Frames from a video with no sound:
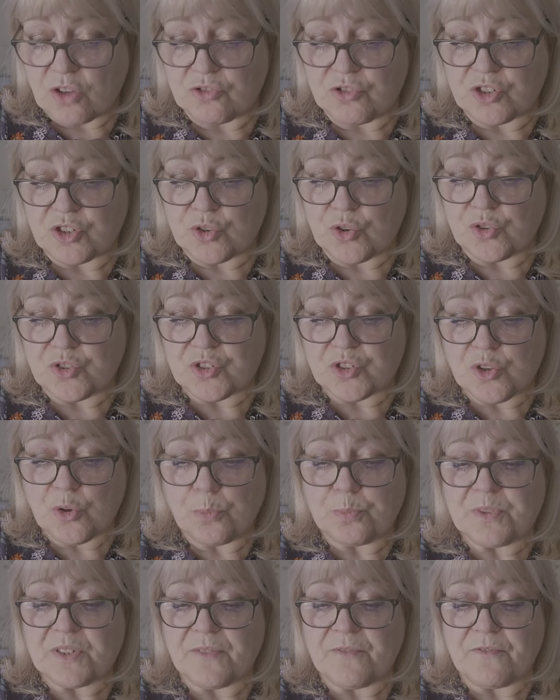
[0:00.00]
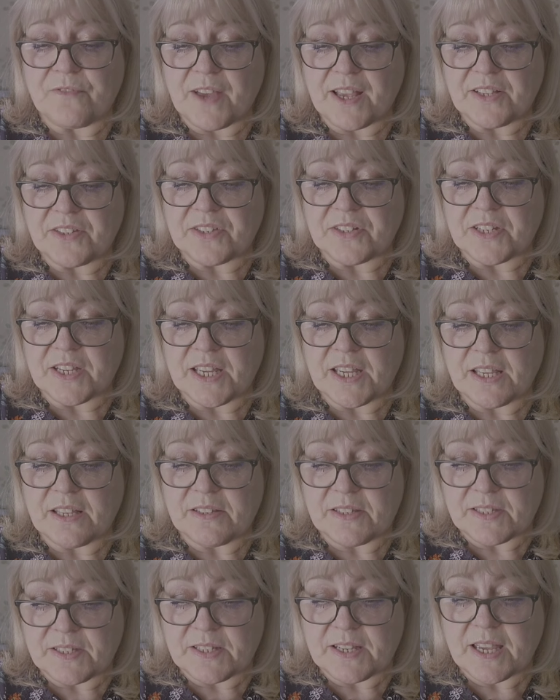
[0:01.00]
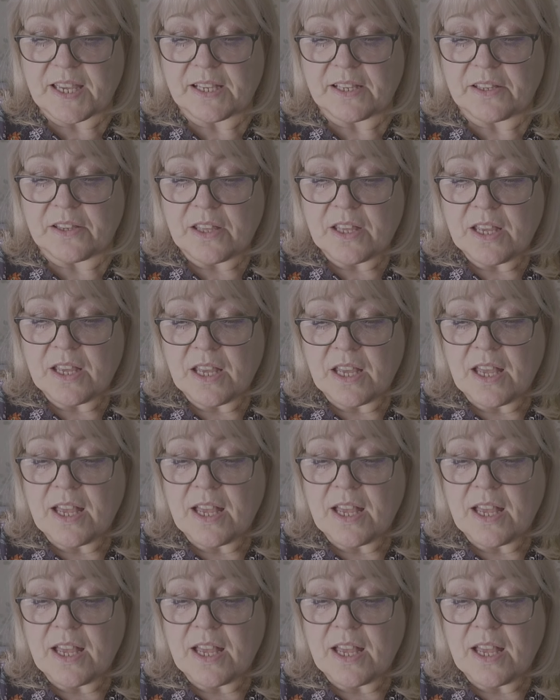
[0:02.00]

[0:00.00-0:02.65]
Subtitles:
Contour Sculpting Face Stick,